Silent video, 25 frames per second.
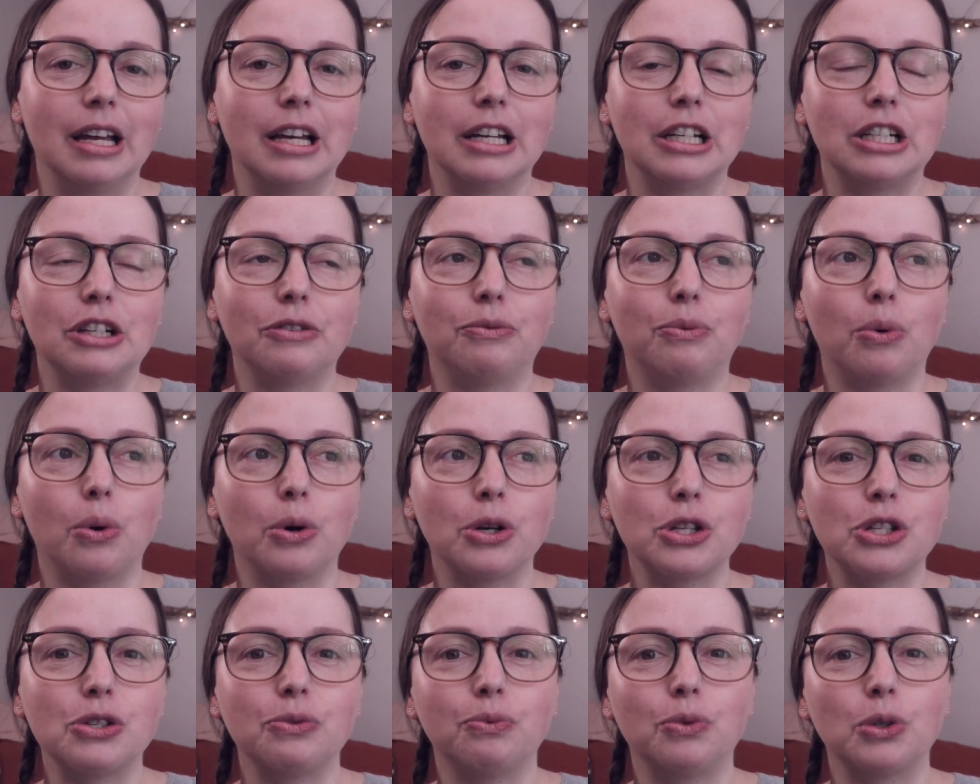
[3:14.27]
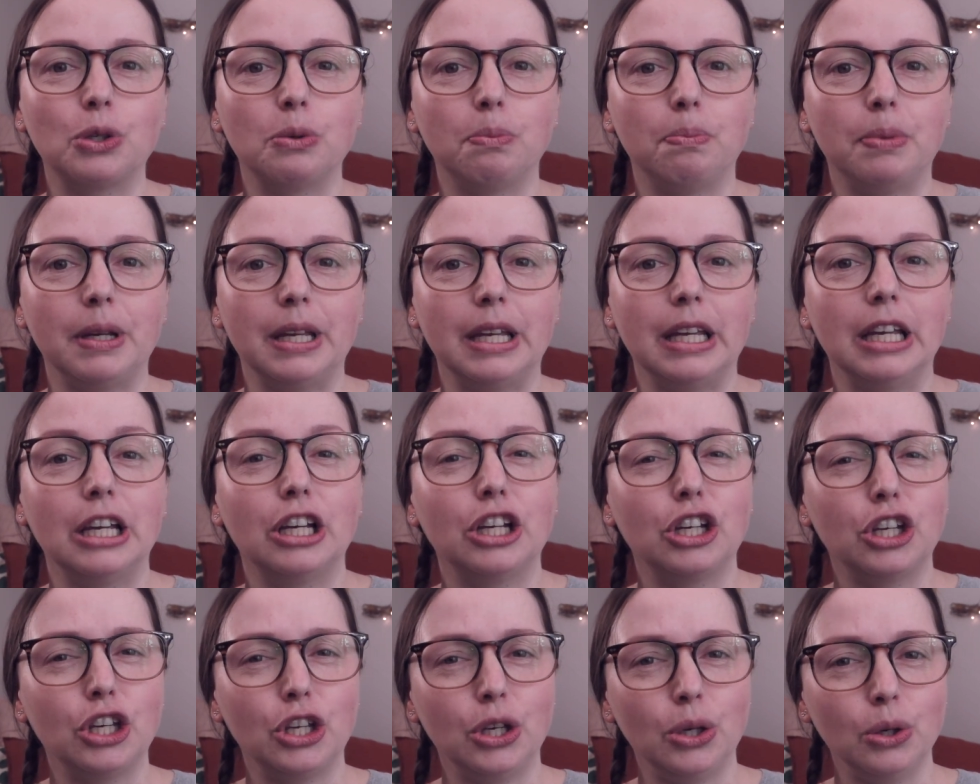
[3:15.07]
the words would be
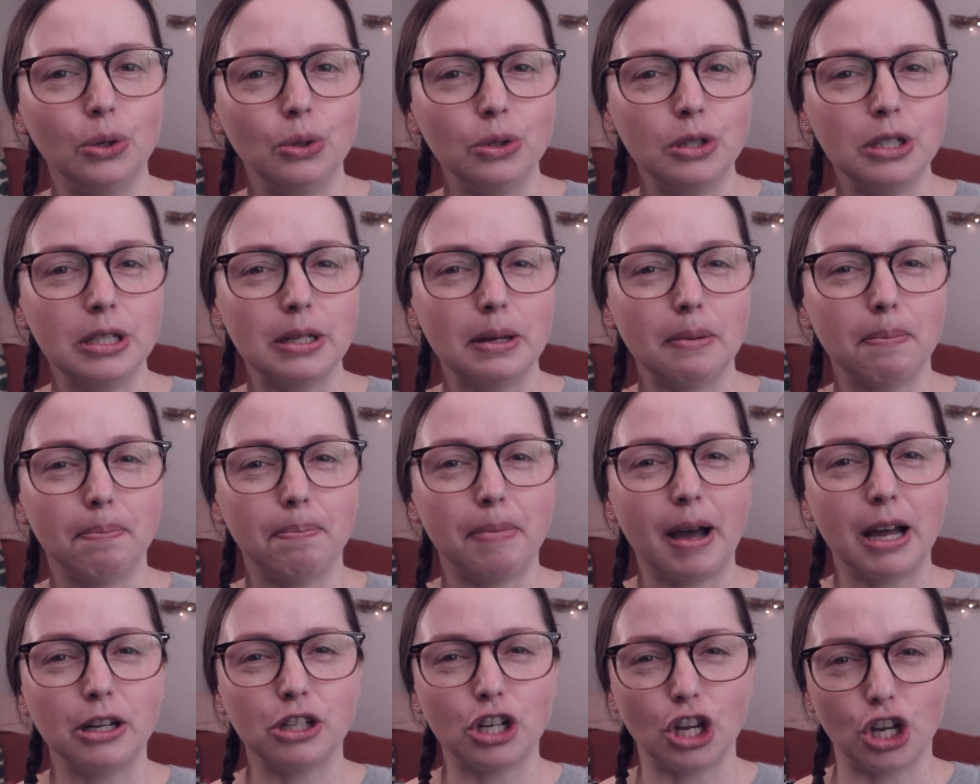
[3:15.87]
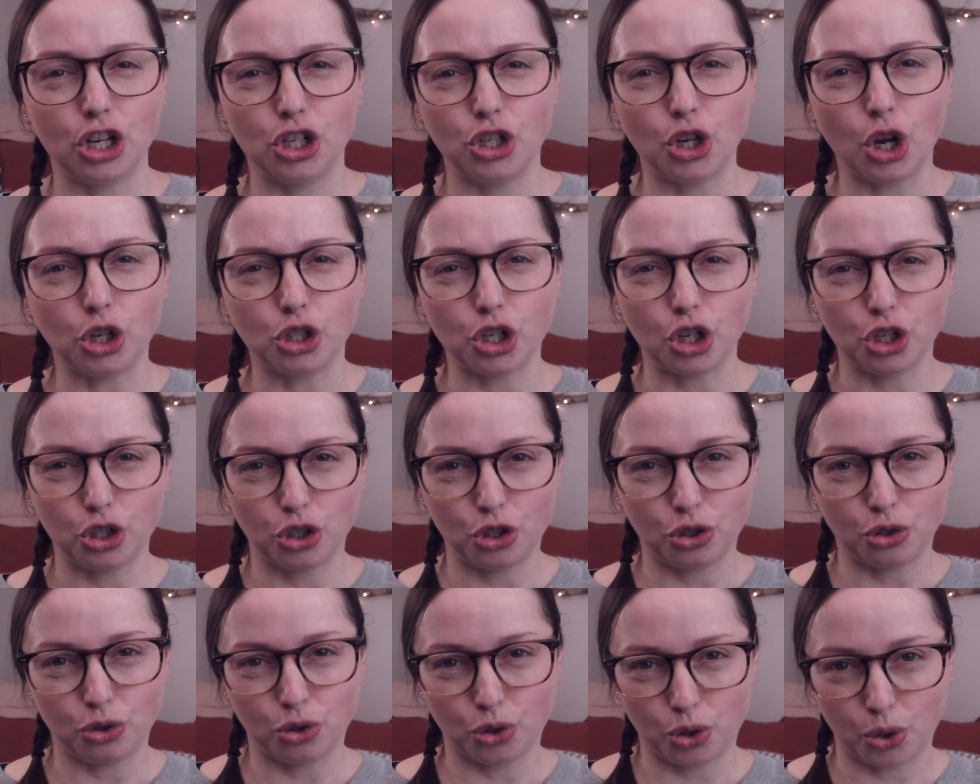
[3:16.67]
cute, but not
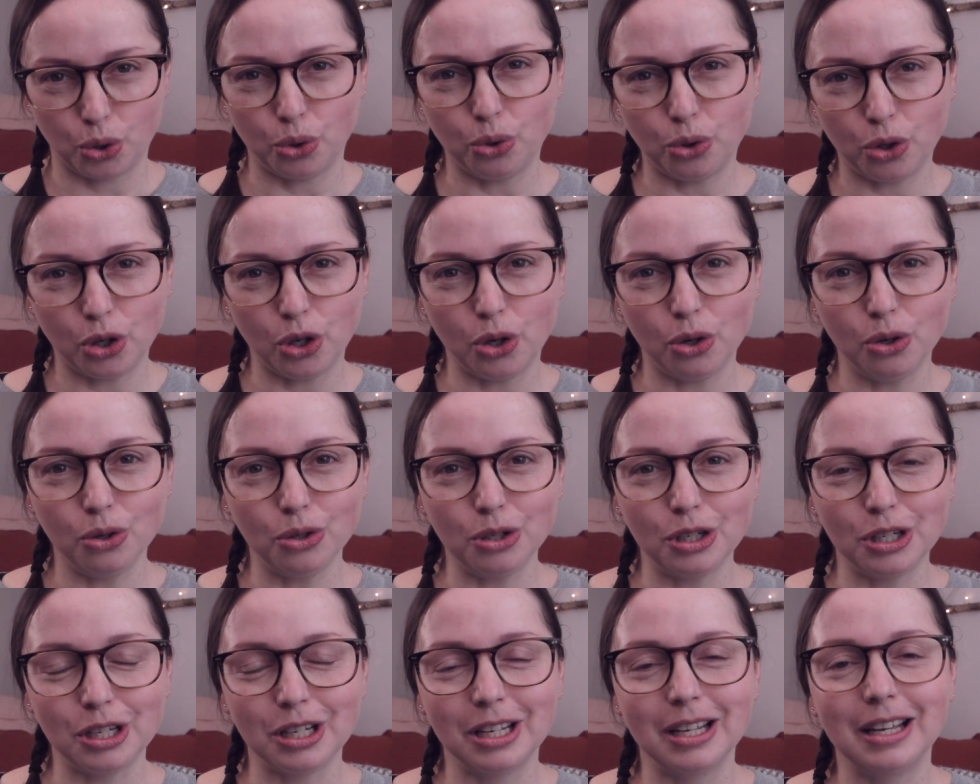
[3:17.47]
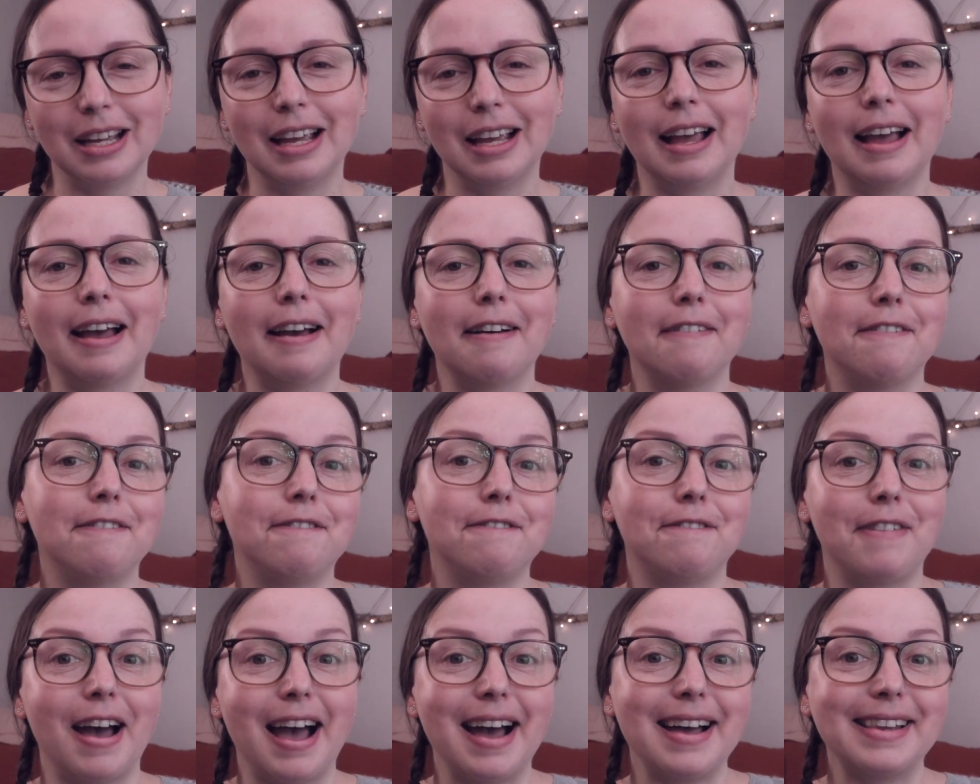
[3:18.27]
too cute,
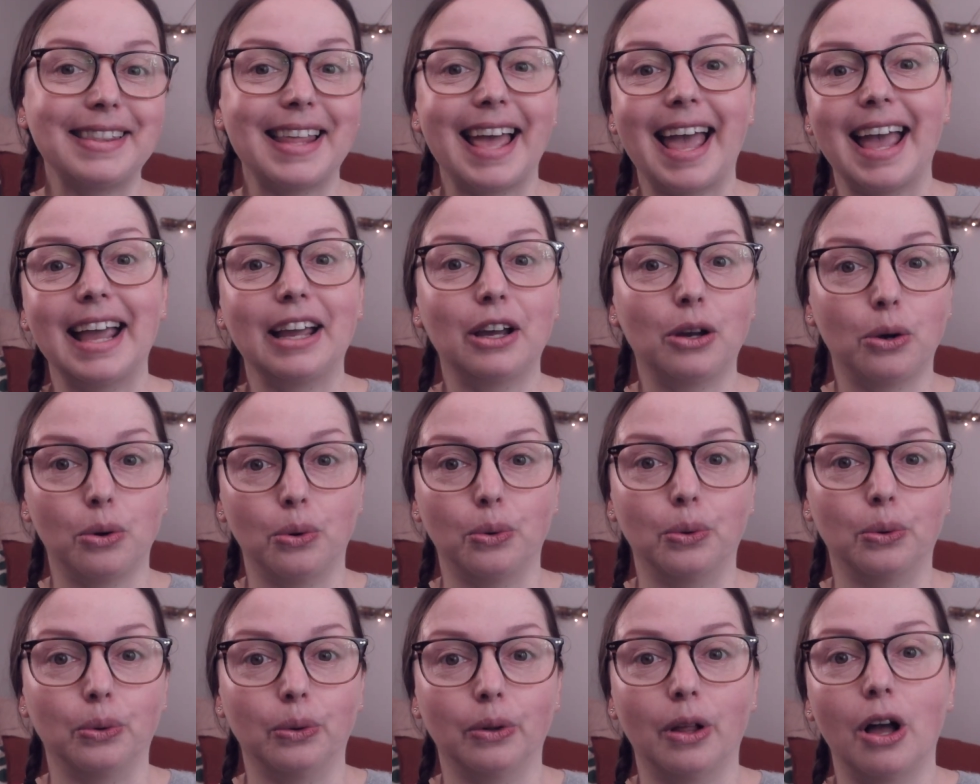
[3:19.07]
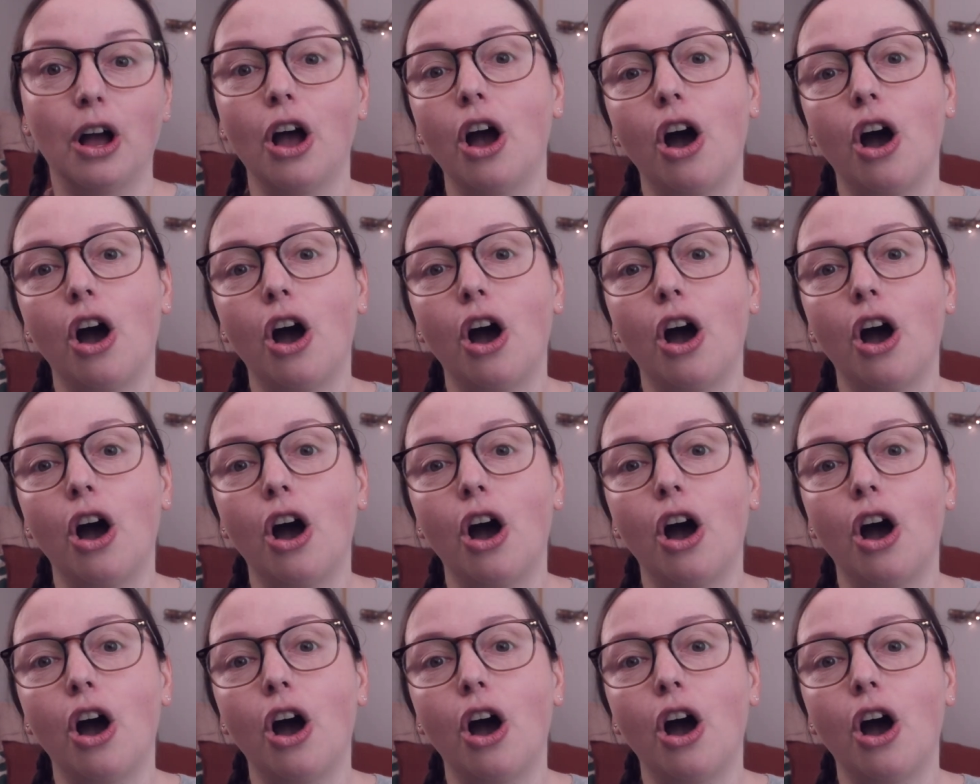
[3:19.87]
fun and cool.